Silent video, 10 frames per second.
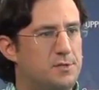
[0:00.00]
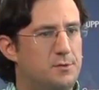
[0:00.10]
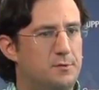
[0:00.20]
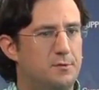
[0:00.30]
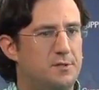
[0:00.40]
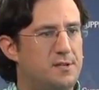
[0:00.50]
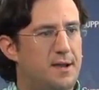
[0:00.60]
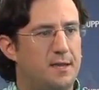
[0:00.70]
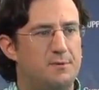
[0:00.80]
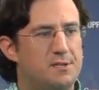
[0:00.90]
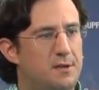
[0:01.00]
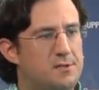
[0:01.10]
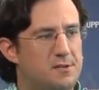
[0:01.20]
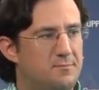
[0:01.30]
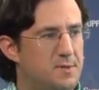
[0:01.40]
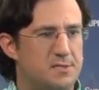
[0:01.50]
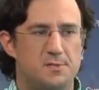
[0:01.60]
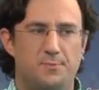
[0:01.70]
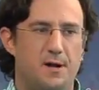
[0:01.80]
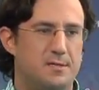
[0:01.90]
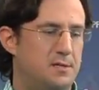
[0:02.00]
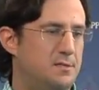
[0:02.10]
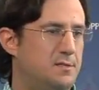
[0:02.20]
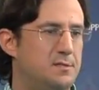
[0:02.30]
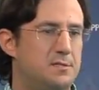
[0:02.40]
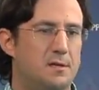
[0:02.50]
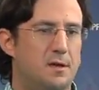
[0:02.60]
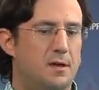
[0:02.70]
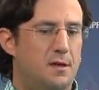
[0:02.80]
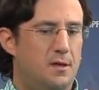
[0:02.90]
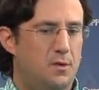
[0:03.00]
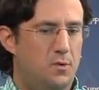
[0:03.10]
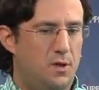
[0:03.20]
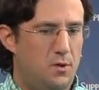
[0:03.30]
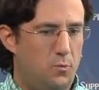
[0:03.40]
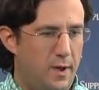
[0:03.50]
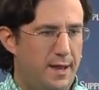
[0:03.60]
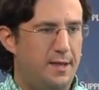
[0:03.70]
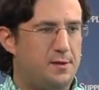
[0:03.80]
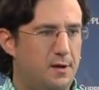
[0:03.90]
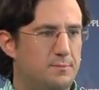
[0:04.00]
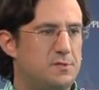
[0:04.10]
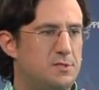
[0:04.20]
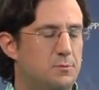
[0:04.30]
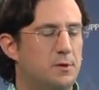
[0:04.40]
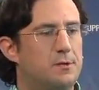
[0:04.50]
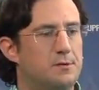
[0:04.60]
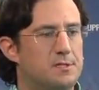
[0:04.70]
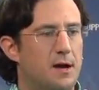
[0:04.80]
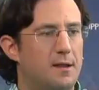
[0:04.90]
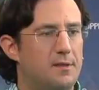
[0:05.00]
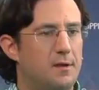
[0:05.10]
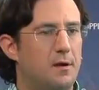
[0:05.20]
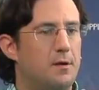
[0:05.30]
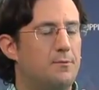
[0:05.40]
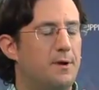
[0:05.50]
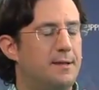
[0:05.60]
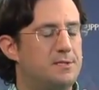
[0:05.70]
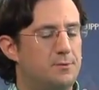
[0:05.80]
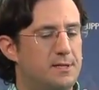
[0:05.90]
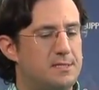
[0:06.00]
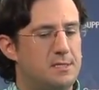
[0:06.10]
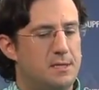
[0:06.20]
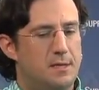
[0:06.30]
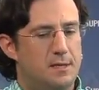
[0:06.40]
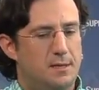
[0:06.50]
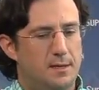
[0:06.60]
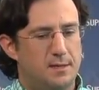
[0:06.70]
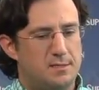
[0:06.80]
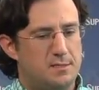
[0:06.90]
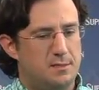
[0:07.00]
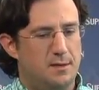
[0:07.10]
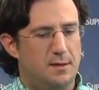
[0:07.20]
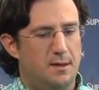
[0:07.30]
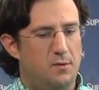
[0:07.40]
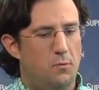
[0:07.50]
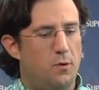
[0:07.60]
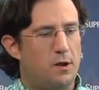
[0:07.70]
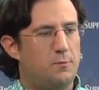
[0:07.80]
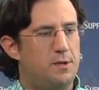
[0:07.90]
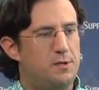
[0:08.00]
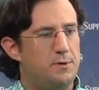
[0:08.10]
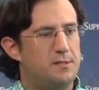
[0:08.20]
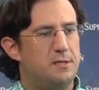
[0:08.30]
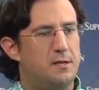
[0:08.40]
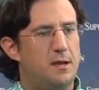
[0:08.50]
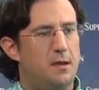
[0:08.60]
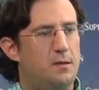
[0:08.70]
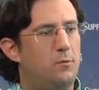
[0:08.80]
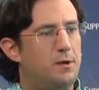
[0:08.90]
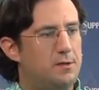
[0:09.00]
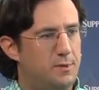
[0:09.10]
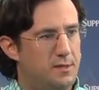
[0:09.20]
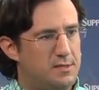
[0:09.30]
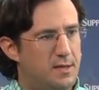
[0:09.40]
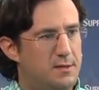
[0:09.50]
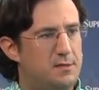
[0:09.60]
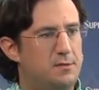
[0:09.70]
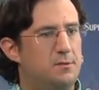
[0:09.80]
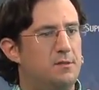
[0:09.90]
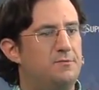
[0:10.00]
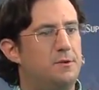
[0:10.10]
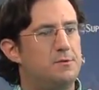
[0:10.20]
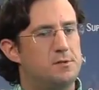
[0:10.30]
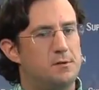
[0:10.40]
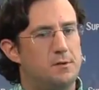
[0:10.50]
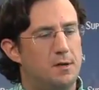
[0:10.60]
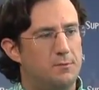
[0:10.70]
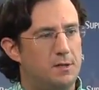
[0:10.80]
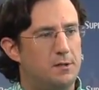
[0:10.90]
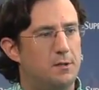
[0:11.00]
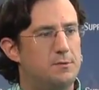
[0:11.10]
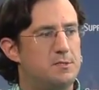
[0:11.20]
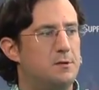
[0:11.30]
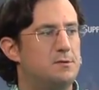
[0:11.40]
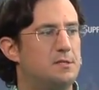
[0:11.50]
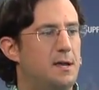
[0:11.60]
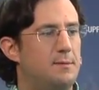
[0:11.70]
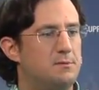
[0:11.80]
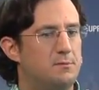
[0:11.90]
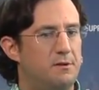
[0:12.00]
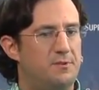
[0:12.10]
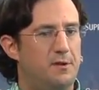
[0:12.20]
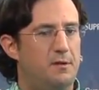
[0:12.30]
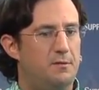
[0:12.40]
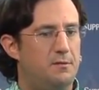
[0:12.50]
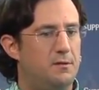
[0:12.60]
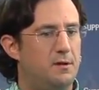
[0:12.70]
to the documentation of business processes when it comes to what goes on in the yard, right? So it's what are we doing today? What do we intend to do in the future? How do we close those gaps? A very